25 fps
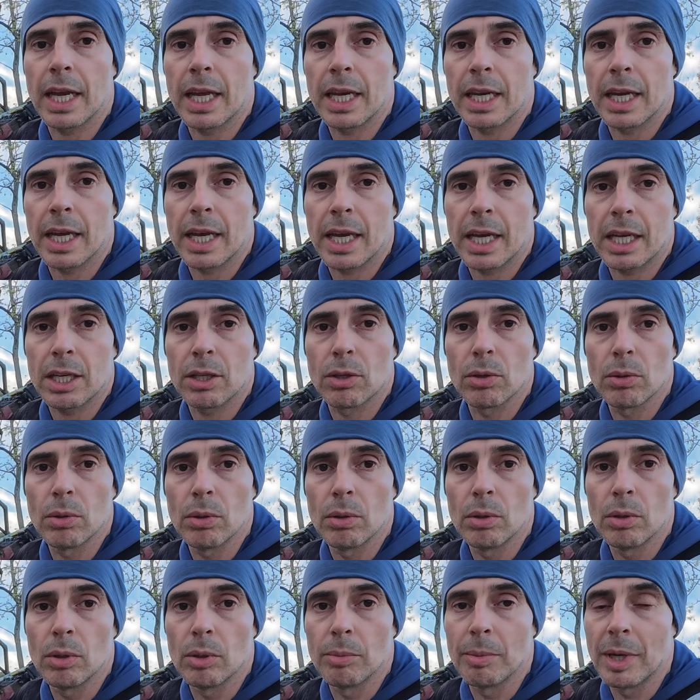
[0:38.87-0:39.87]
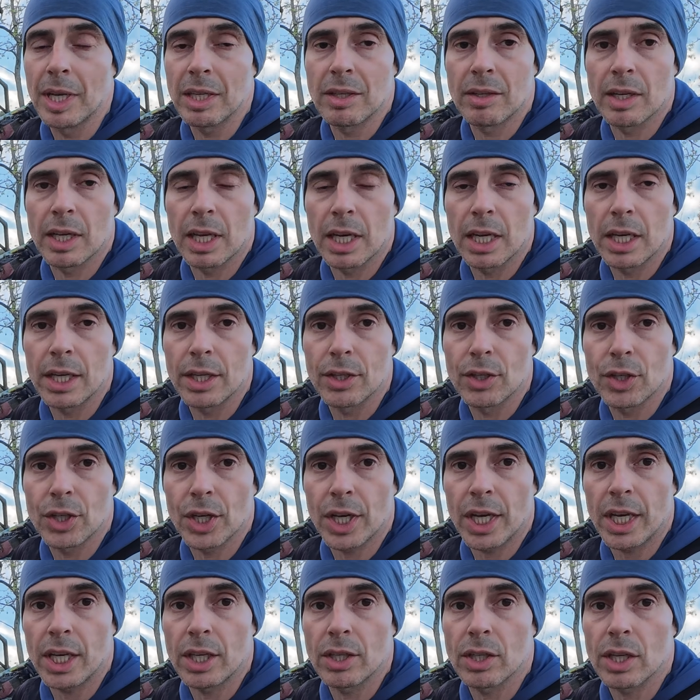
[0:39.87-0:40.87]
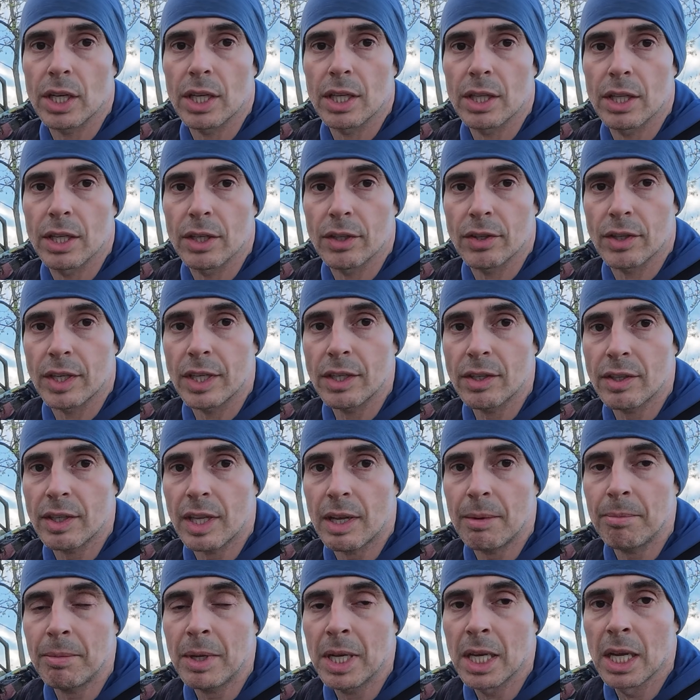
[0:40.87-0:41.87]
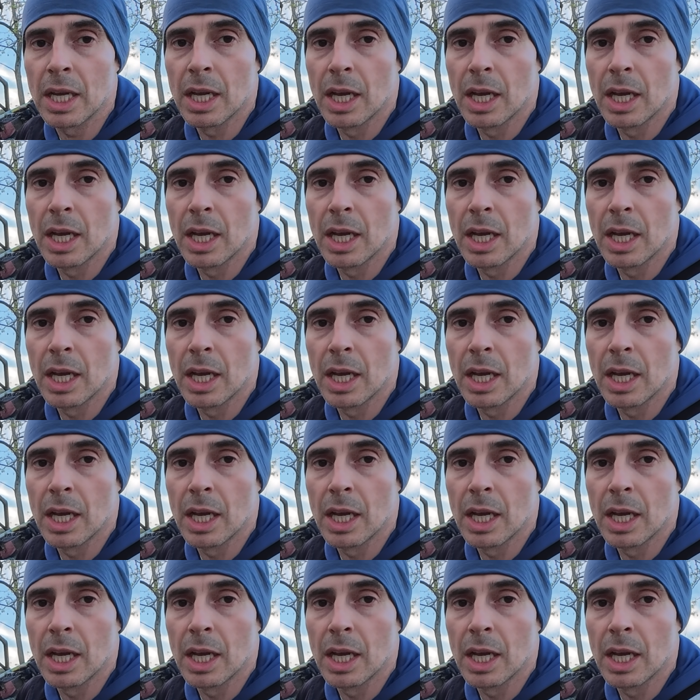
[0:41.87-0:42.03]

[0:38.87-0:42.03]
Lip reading: and I had to basically change the system.